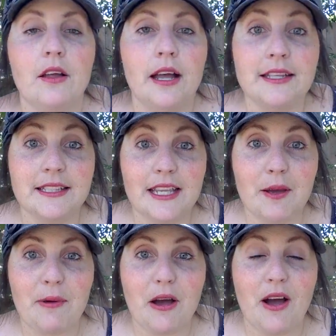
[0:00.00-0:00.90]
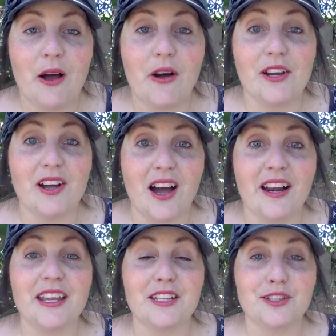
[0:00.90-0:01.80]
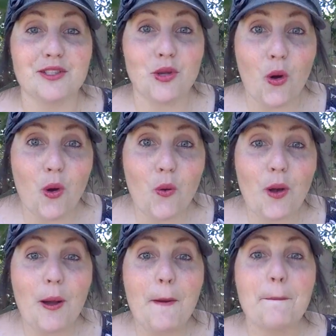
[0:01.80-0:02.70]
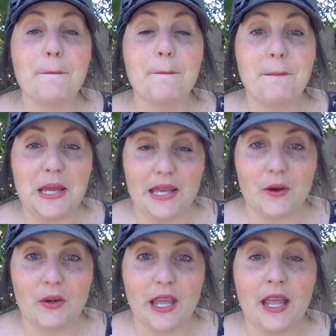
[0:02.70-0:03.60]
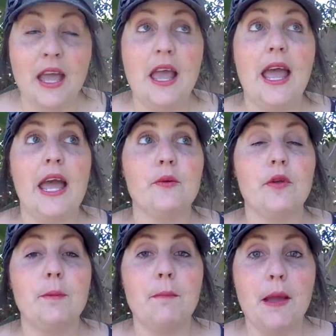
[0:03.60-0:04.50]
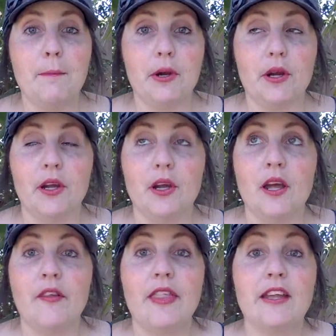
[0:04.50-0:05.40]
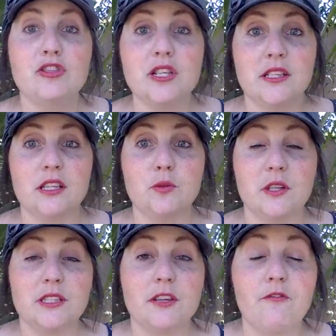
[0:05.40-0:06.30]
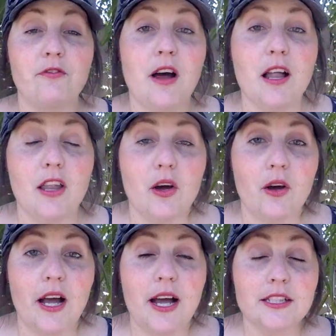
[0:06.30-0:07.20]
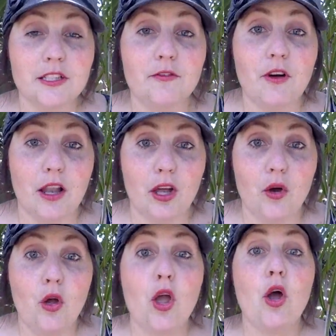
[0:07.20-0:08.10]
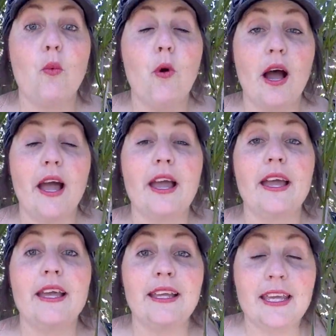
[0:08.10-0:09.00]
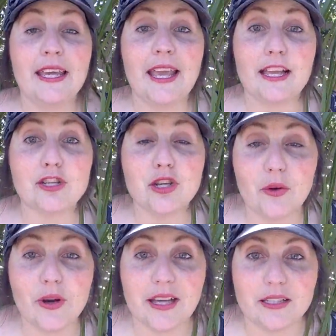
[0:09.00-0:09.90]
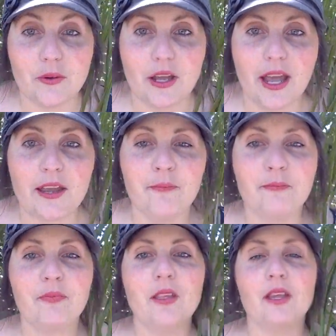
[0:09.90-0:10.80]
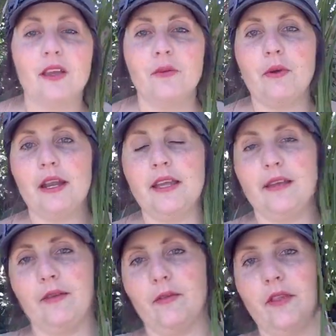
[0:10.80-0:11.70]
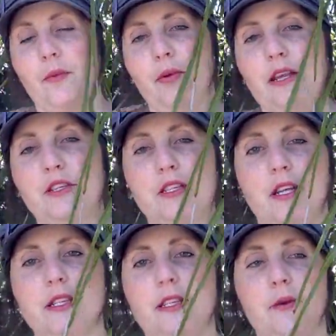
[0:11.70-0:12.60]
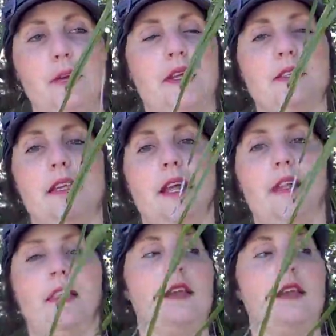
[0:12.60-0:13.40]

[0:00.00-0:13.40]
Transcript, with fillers: uh, sing about how our God is so big, okay? And remember that Jesus wants to follow us to follow what he has shown us, okay? Ready? The branch is going to sing with us today, I